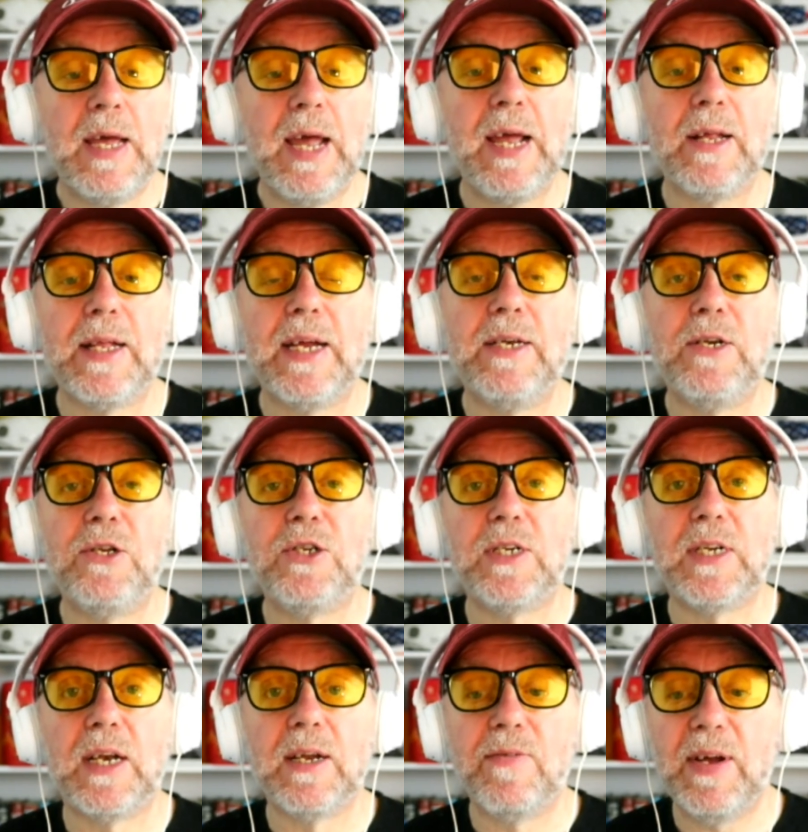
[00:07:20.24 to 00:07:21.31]
Hillhead
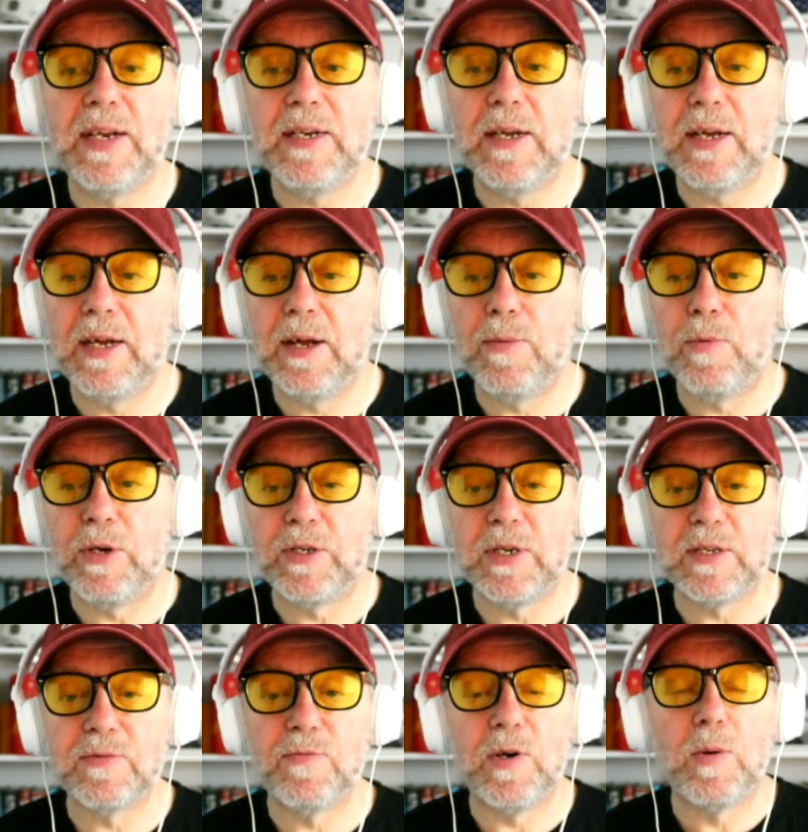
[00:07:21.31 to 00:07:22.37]
Digital event, uh, which
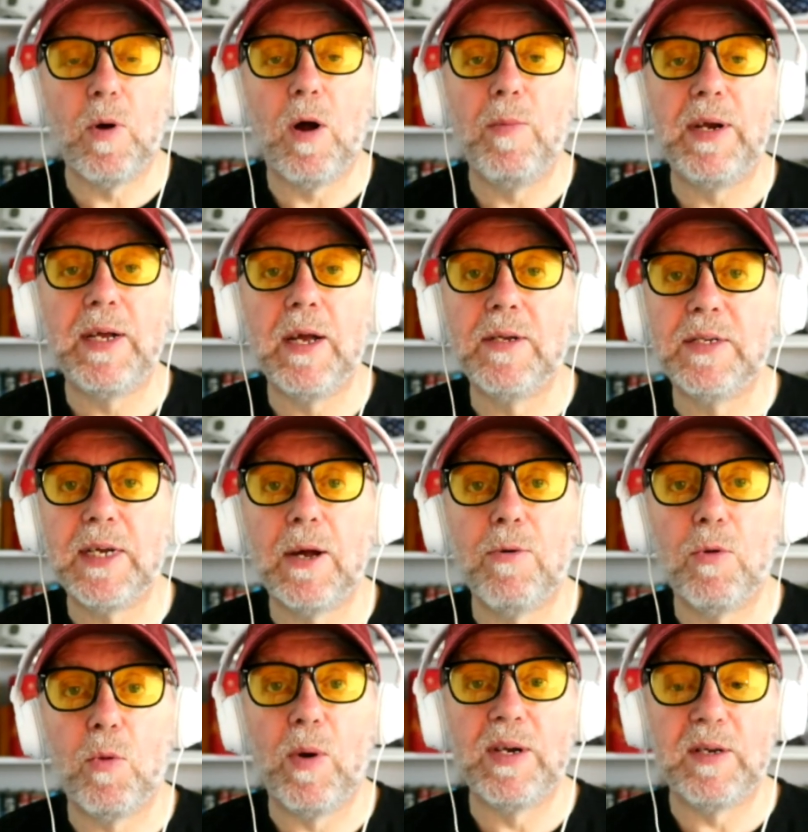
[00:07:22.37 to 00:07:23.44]
doesn't require me to go all
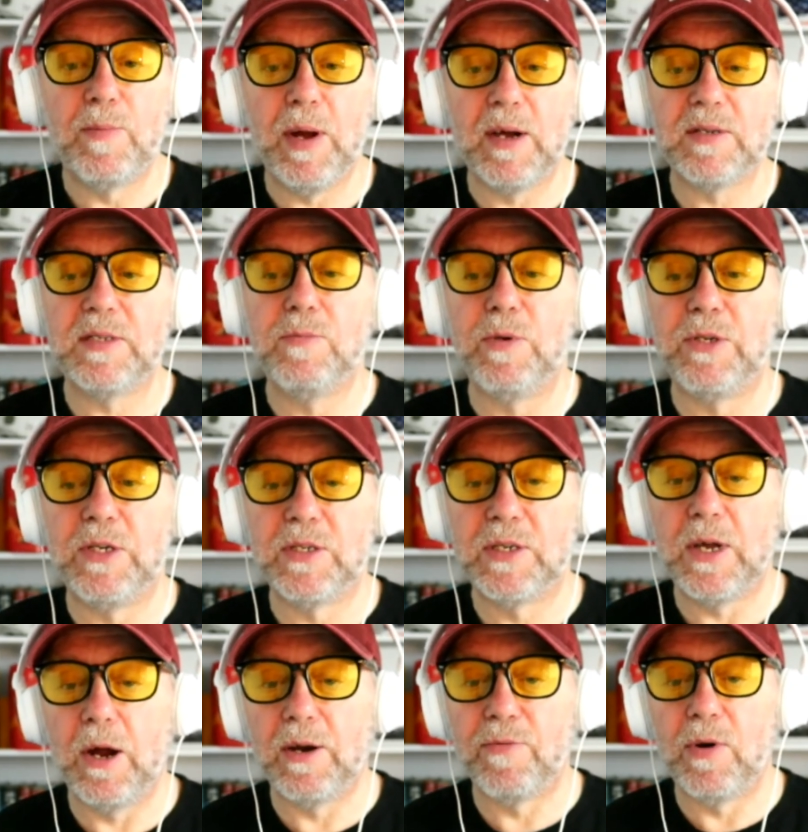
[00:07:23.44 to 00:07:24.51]
the way to Buxton, which is
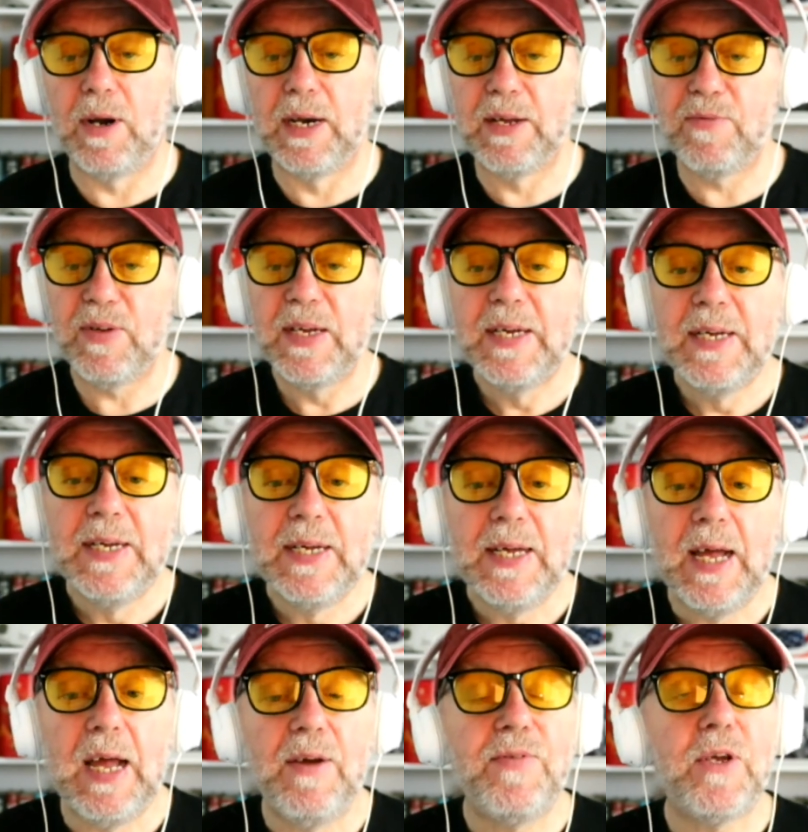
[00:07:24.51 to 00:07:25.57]
kind of a relief.
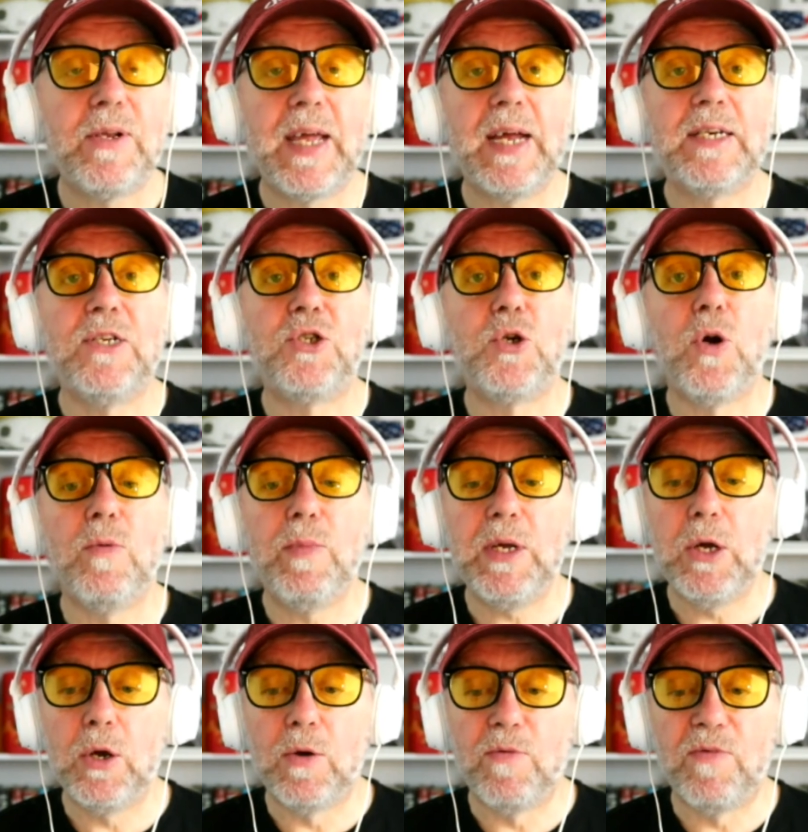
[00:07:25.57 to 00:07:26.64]
Uh, if you care to join me,
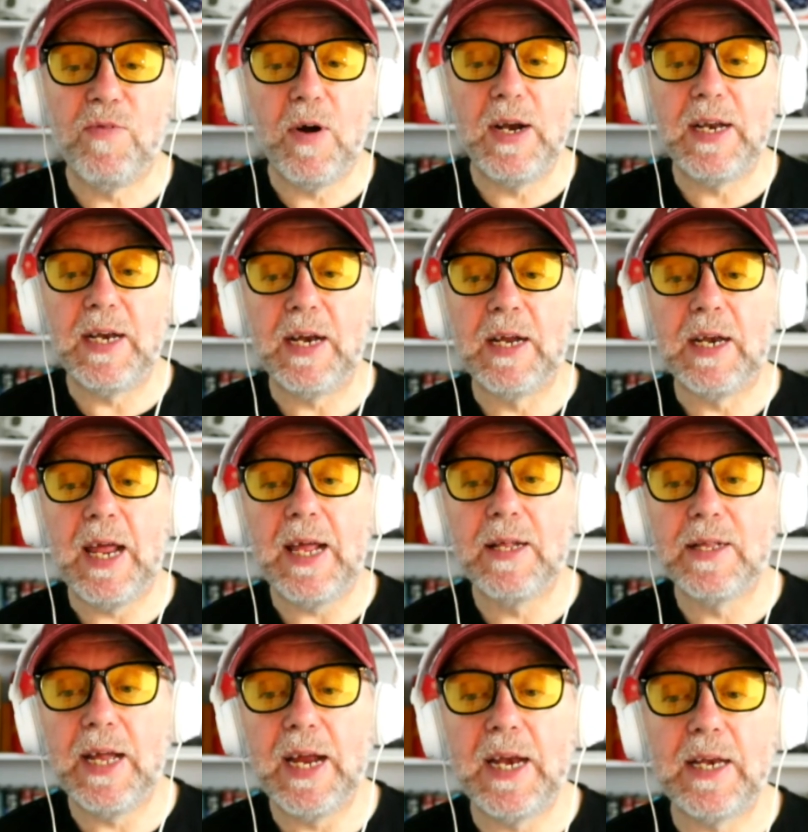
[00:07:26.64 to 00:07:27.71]
you can find it at
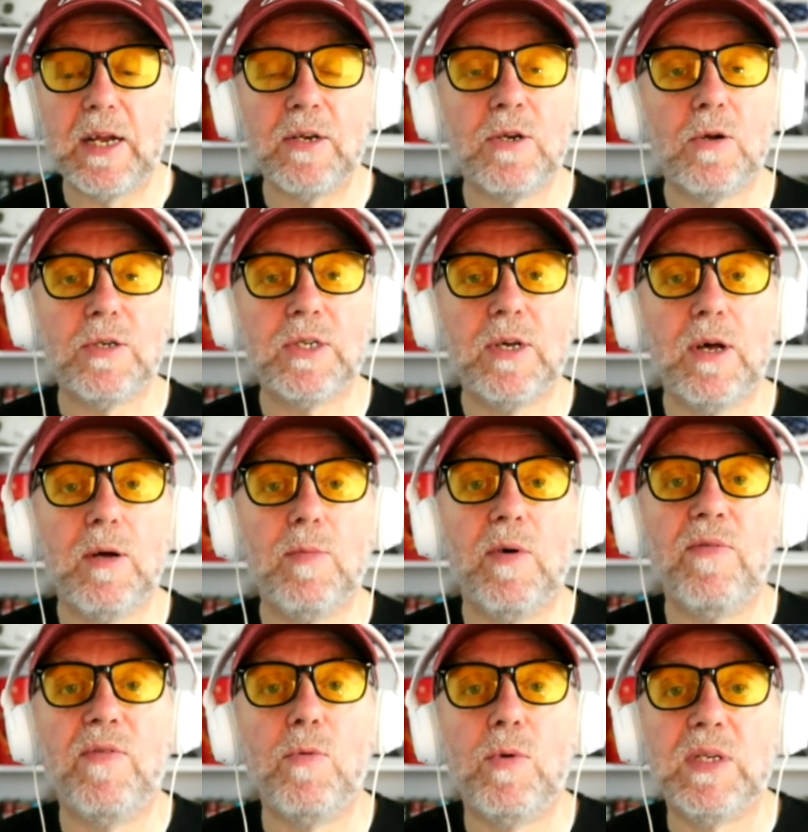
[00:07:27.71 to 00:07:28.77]
hillhead.com
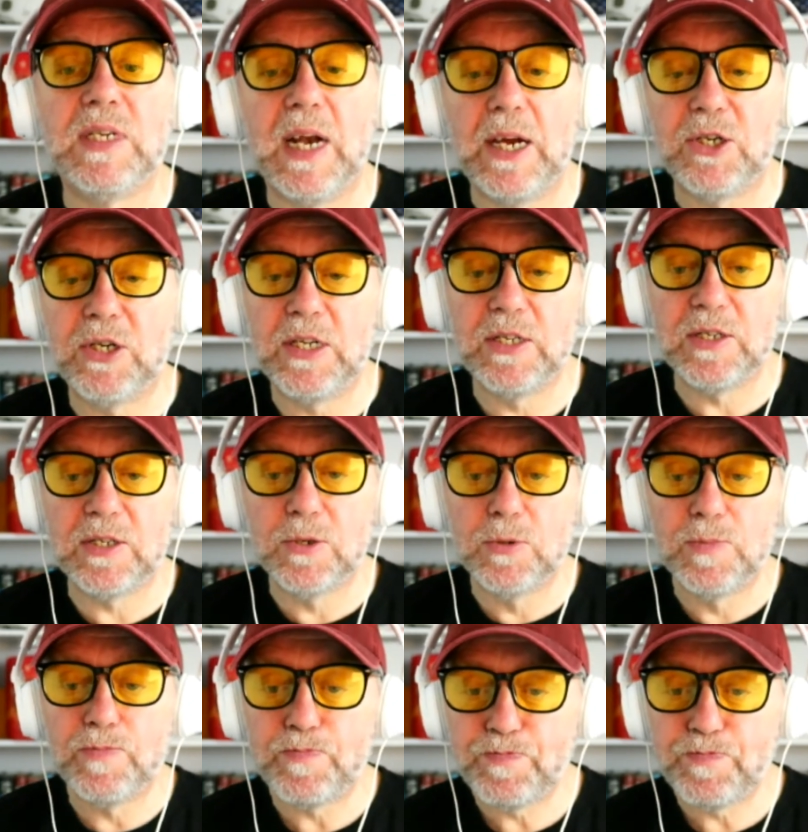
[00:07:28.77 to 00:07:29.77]
forward slash digital.